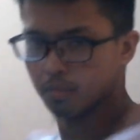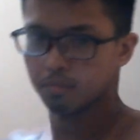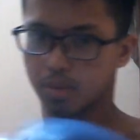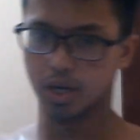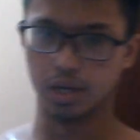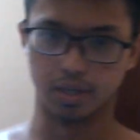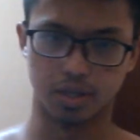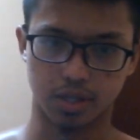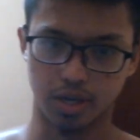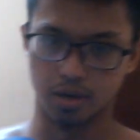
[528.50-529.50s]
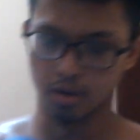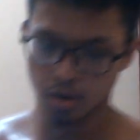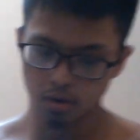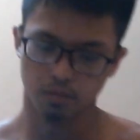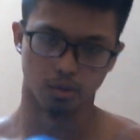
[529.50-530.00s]
Peeling the skin.
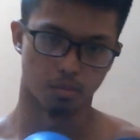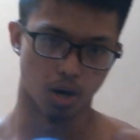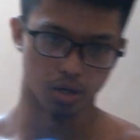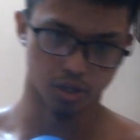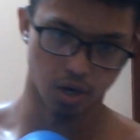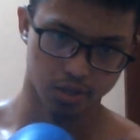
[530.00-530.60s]
For the body shot,